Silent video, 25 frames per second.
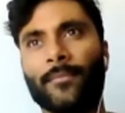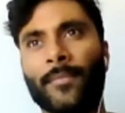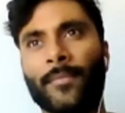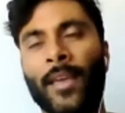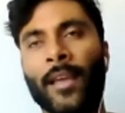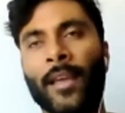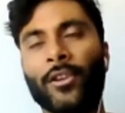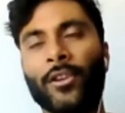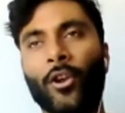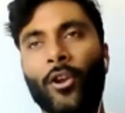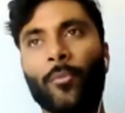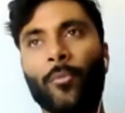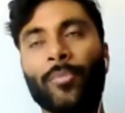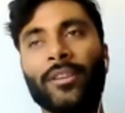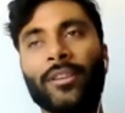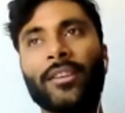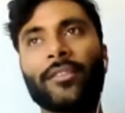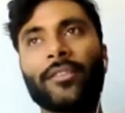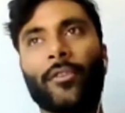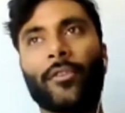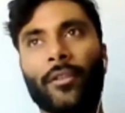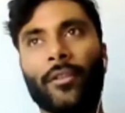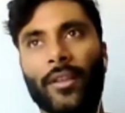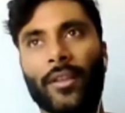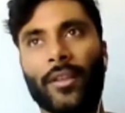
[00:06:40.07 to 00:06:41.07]
And you know,
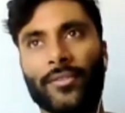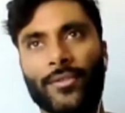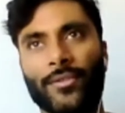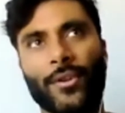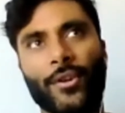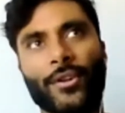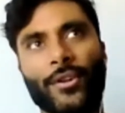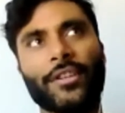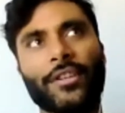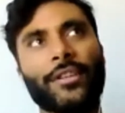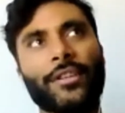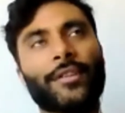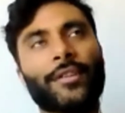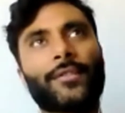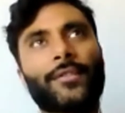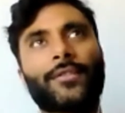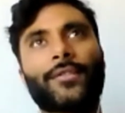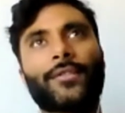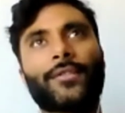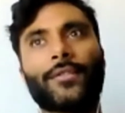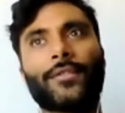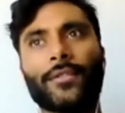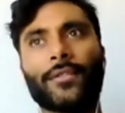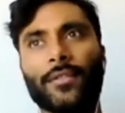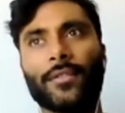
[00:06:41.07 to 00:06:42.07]
beneath all that
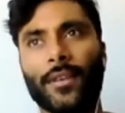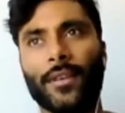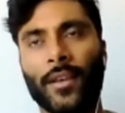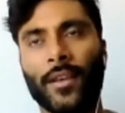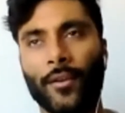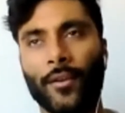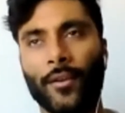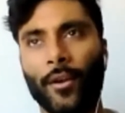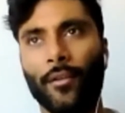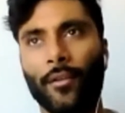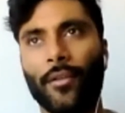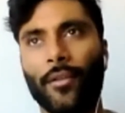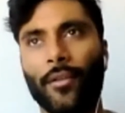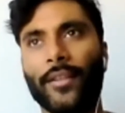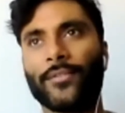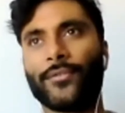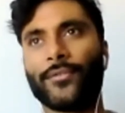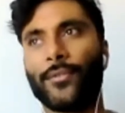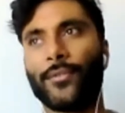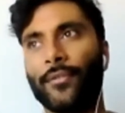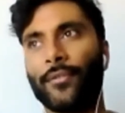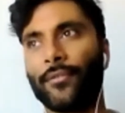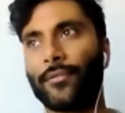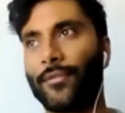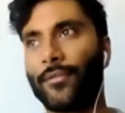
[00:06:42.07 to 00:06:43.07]
snarkiness and all that
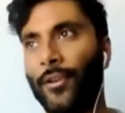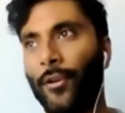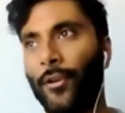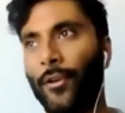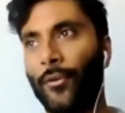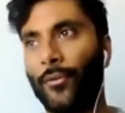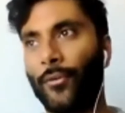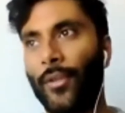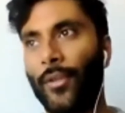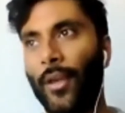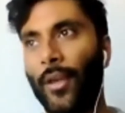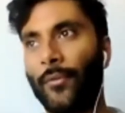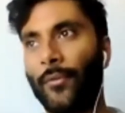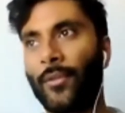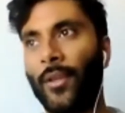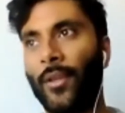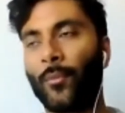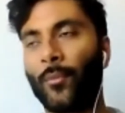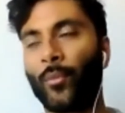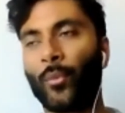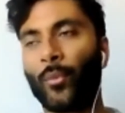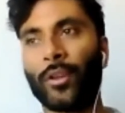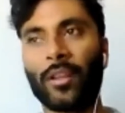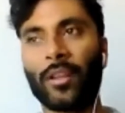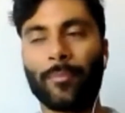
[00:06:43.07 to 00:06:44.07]
sort of, you know, that
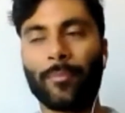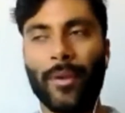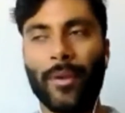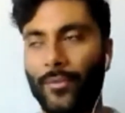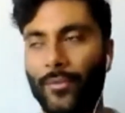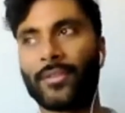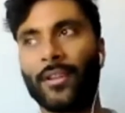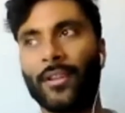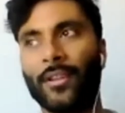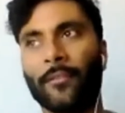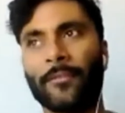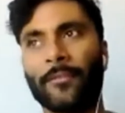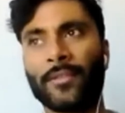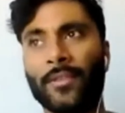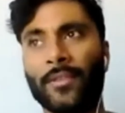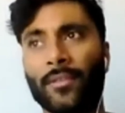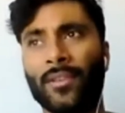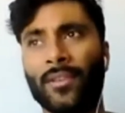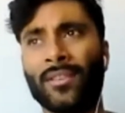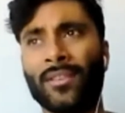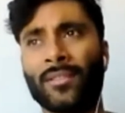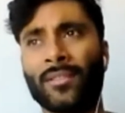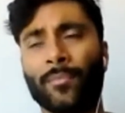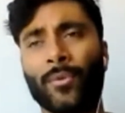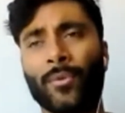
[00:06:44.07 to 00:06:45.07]
witty banter and stuff is
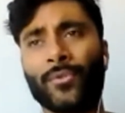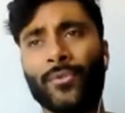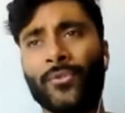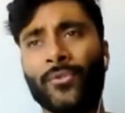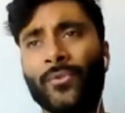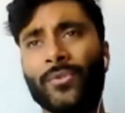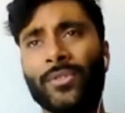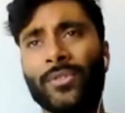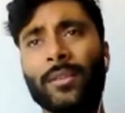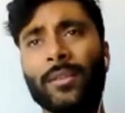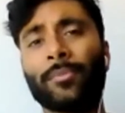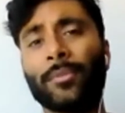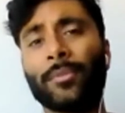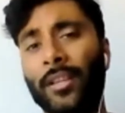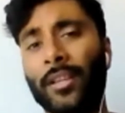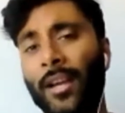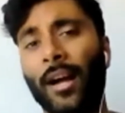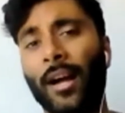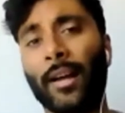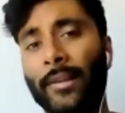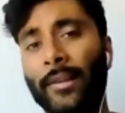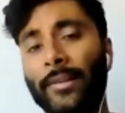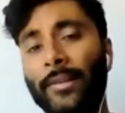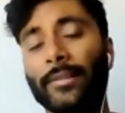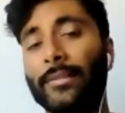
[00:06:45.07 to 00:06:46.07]
a person who's deeply
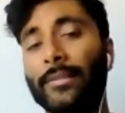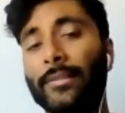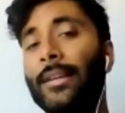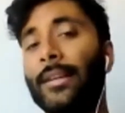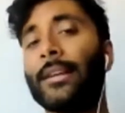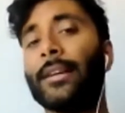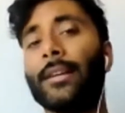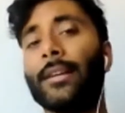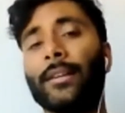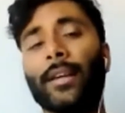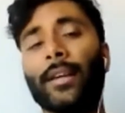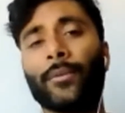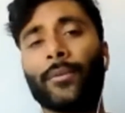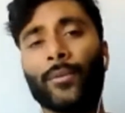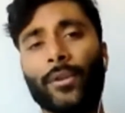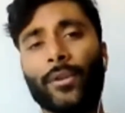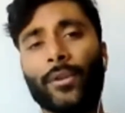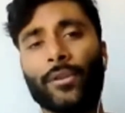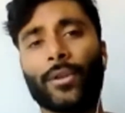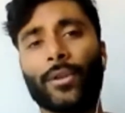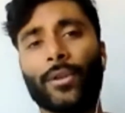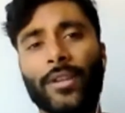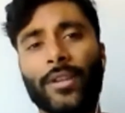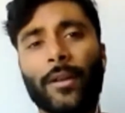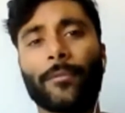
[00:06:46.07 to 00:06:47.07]
kind and really
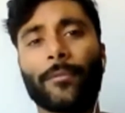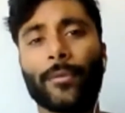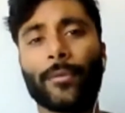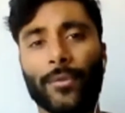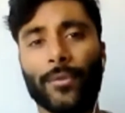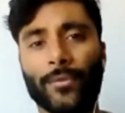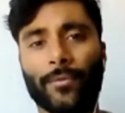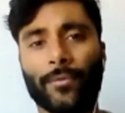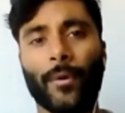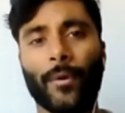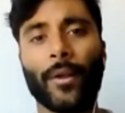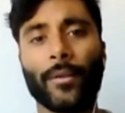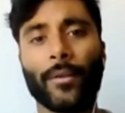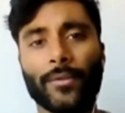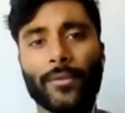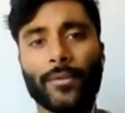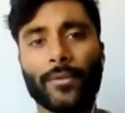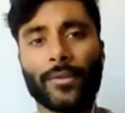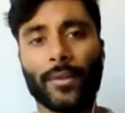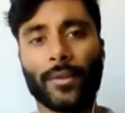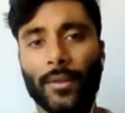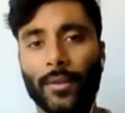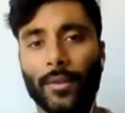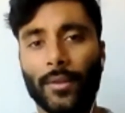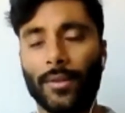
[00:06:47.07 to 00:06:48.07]
looks out for his friends
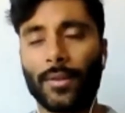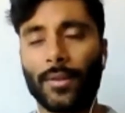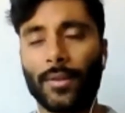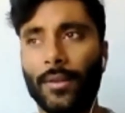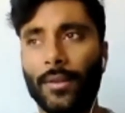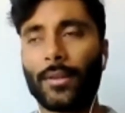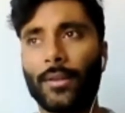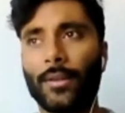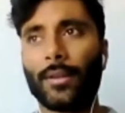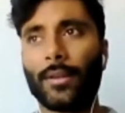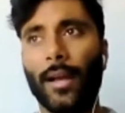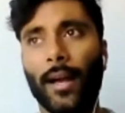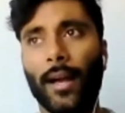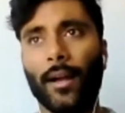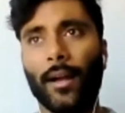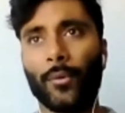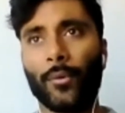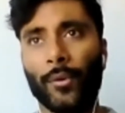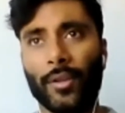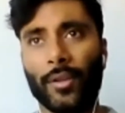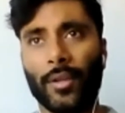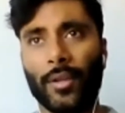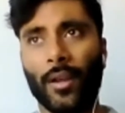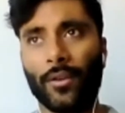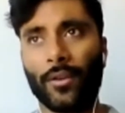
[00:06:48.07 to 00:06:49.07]
and
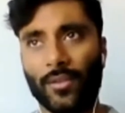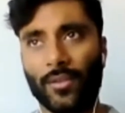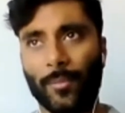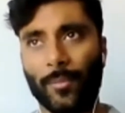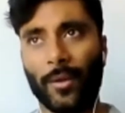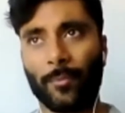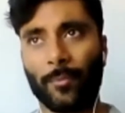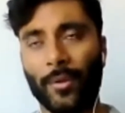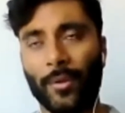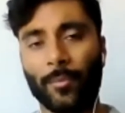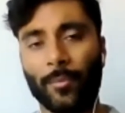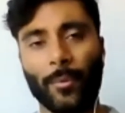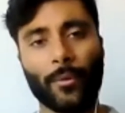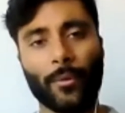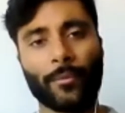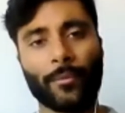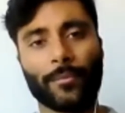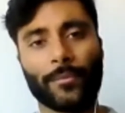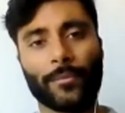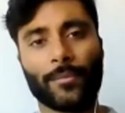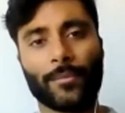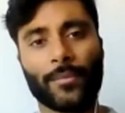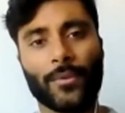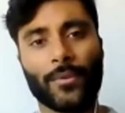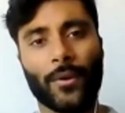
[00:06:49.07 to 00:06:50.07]
really cares about people.
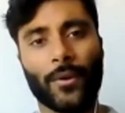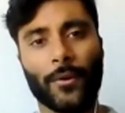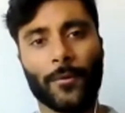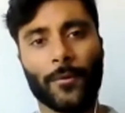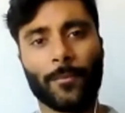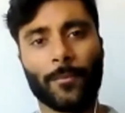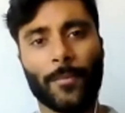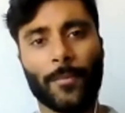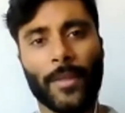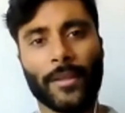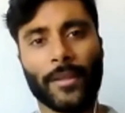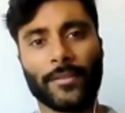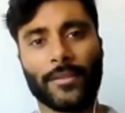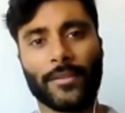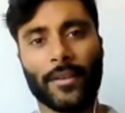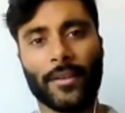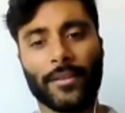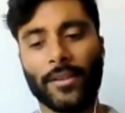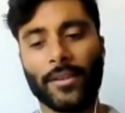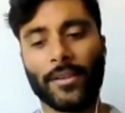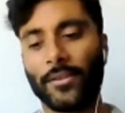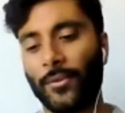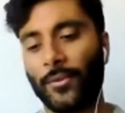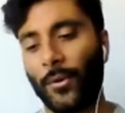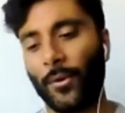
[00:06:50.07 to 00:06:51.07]
So that's
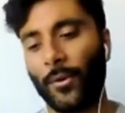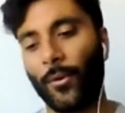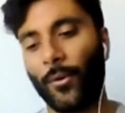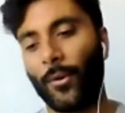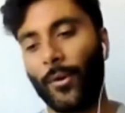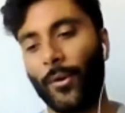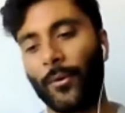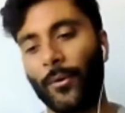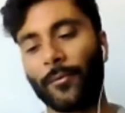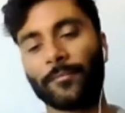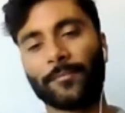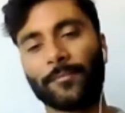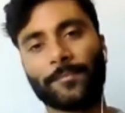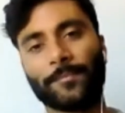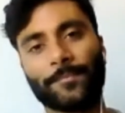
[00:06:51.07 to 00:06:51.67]
Gregorio.